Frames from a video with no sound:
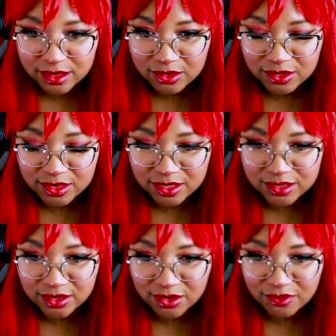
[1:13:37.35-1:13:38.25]
You're in the
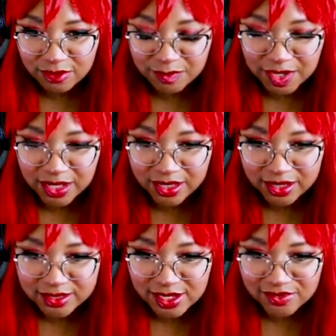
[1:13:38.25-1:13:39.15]
dark with Molly,
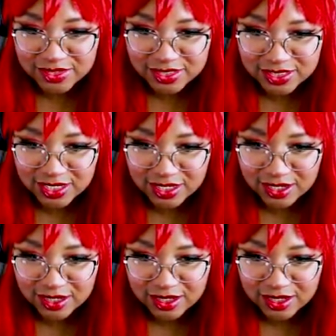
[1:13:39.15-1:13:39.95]
is that what she said?